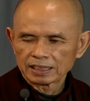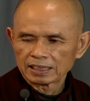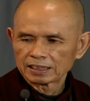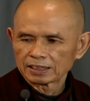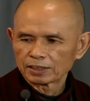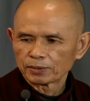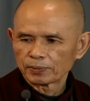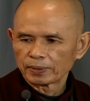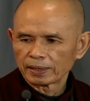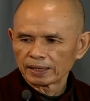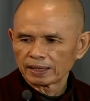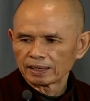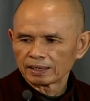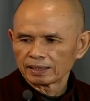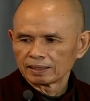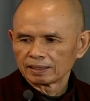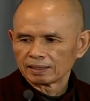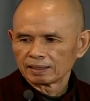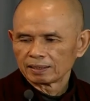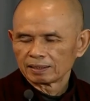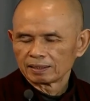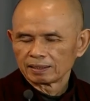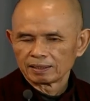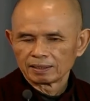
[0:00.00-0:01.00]
such a way
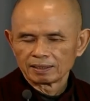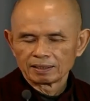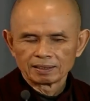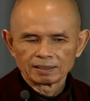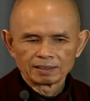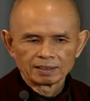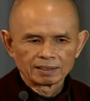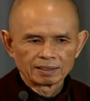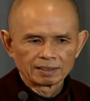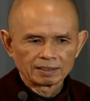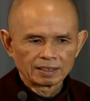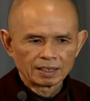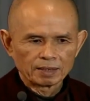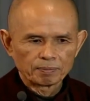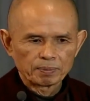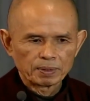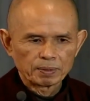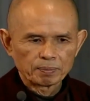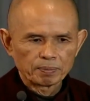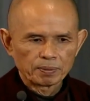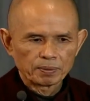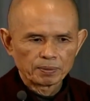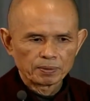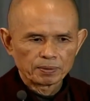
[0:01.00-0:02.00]
that
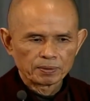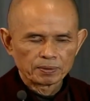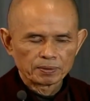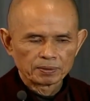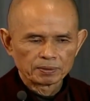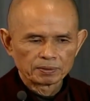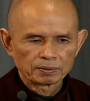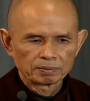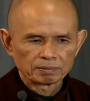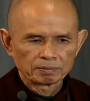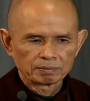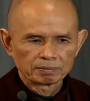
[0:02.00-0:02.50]
people,